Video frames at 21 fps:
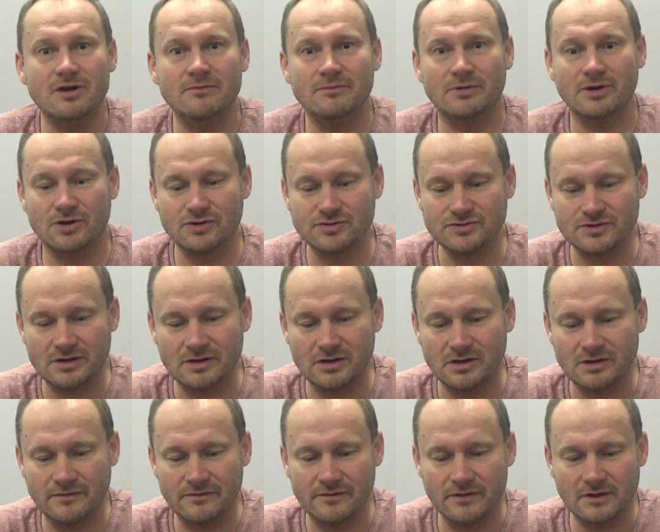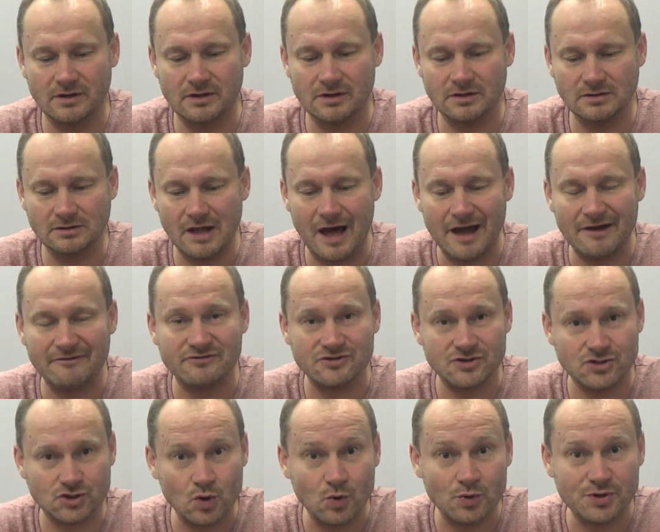because the the life
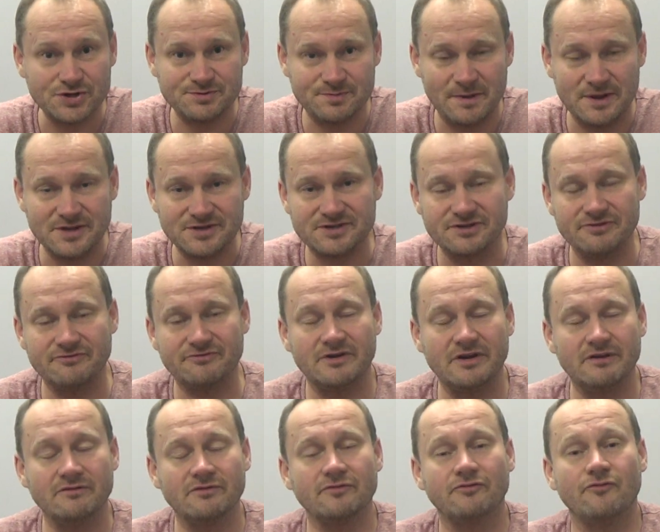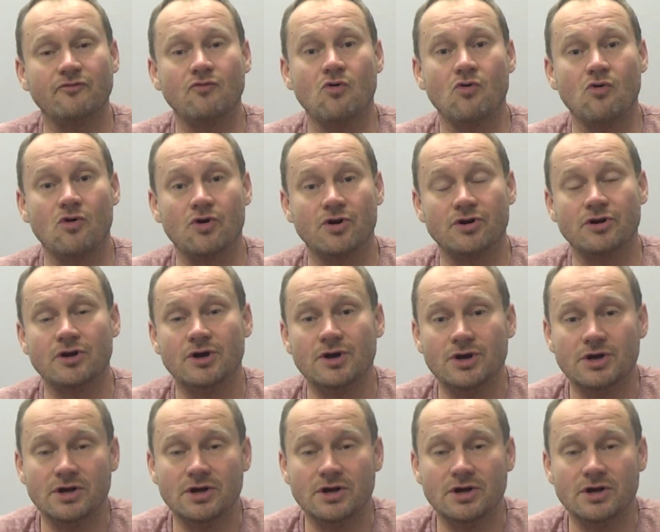is so expensive, even for